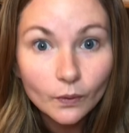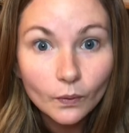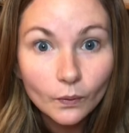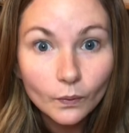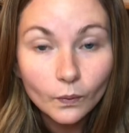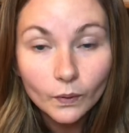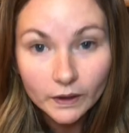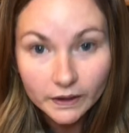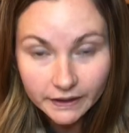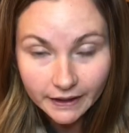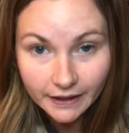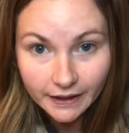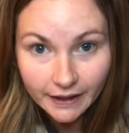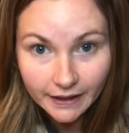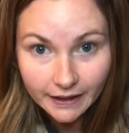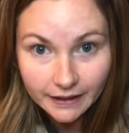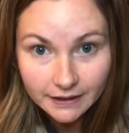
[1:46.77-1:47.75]
working
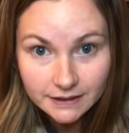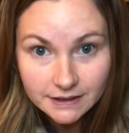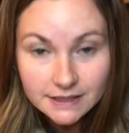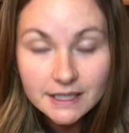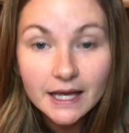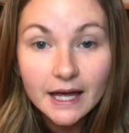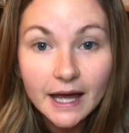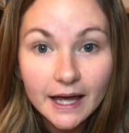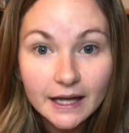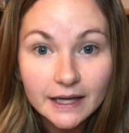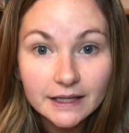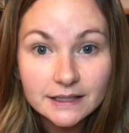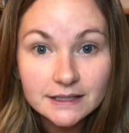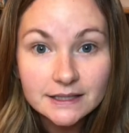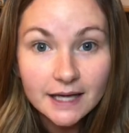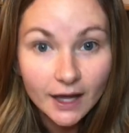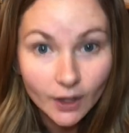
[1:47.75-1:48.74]
hand and
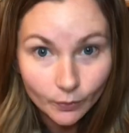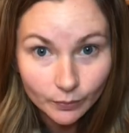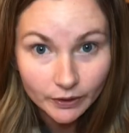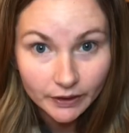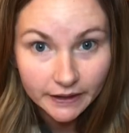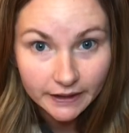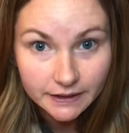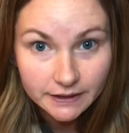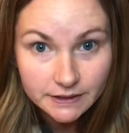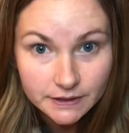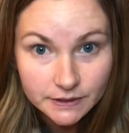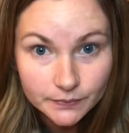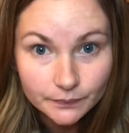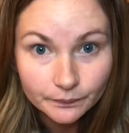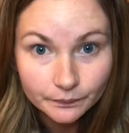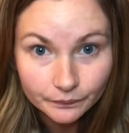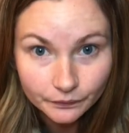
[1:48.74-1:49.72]
helper hand.
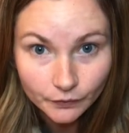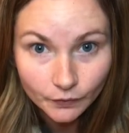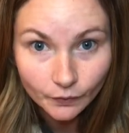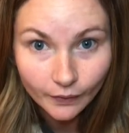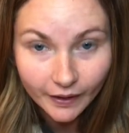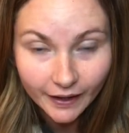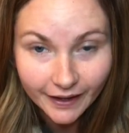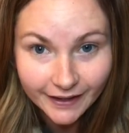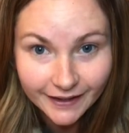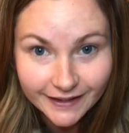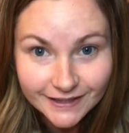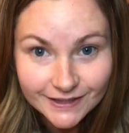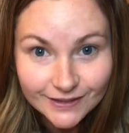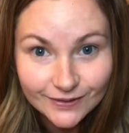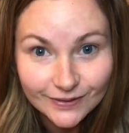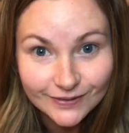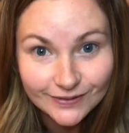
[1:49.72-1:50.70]
Okay,
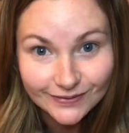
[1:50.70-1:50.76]
so